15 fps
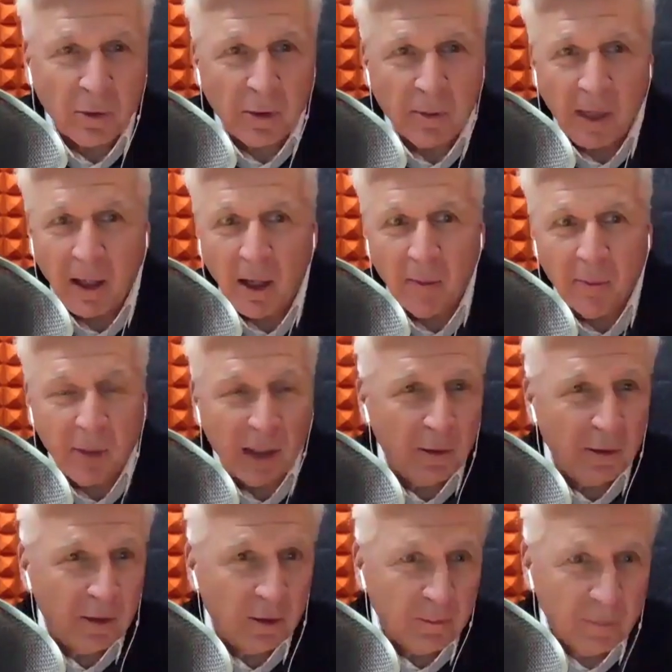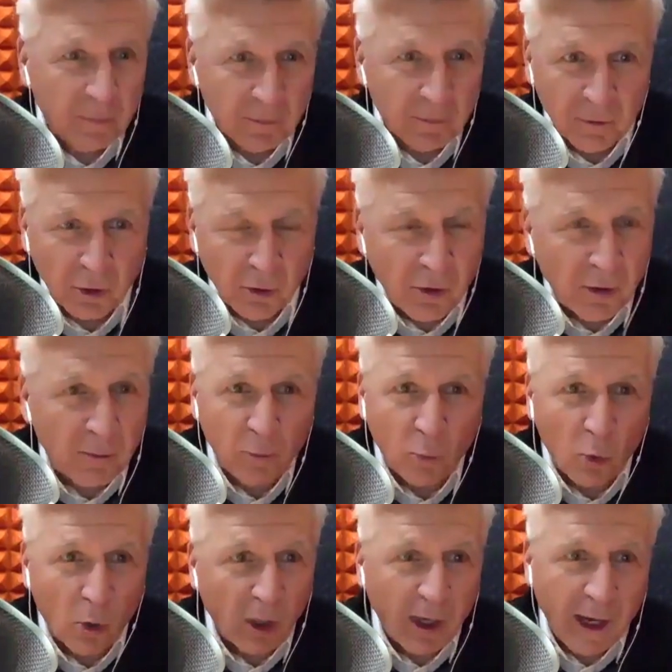We may not be able to do the
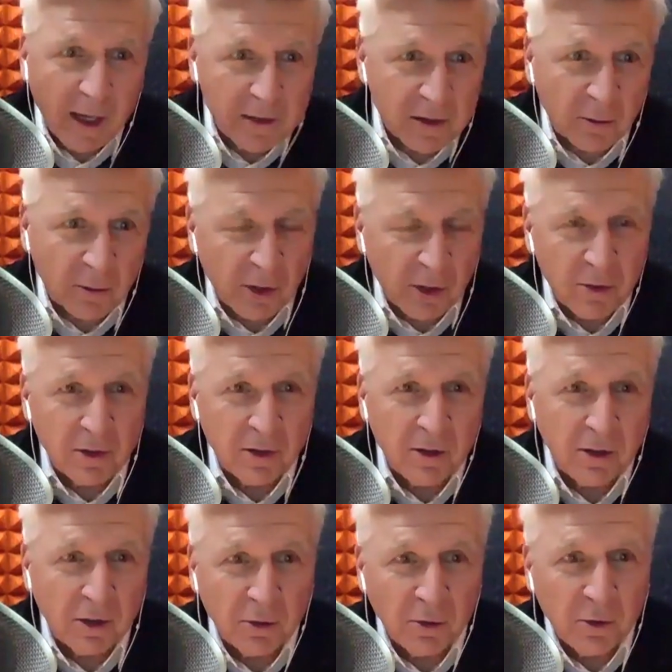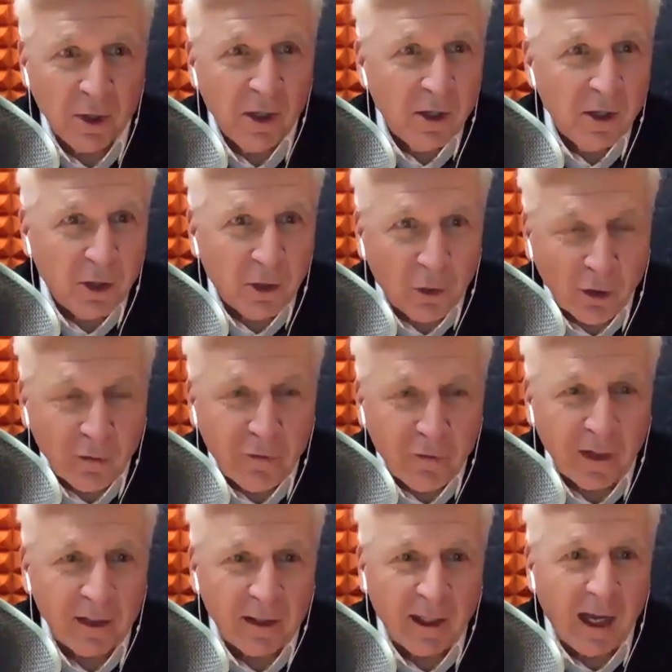workouts that we used to do. You're a
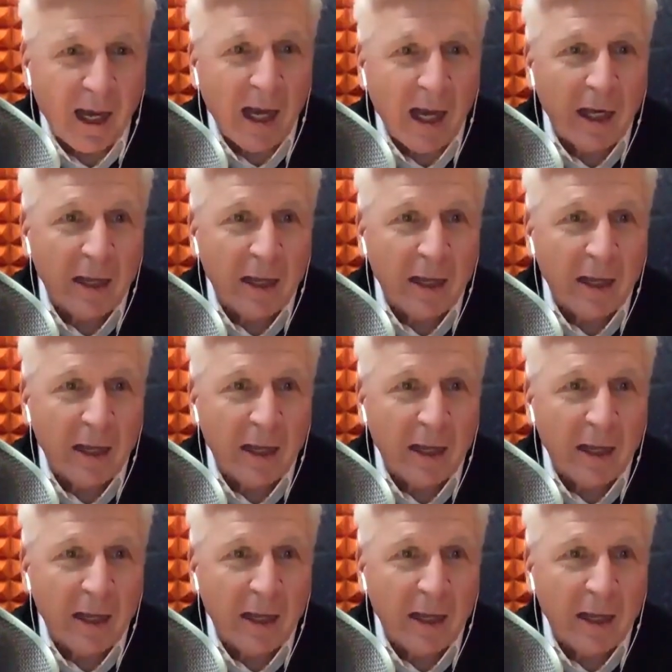fit guy.